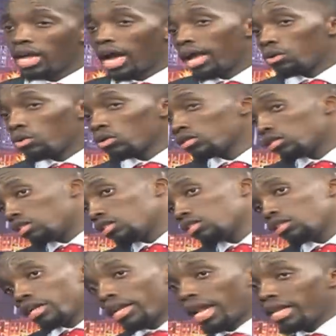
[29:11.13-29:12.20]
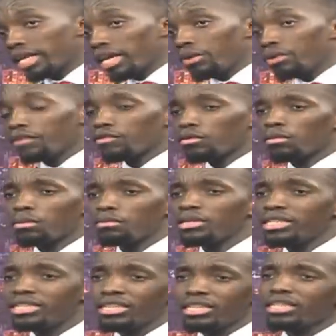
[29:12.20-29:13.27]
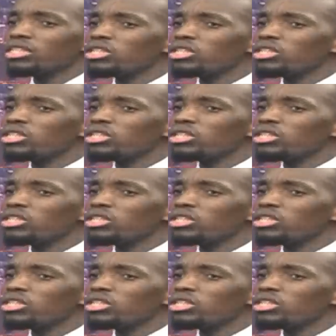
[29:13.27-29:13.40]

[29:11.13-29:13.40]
I was running away from a beating.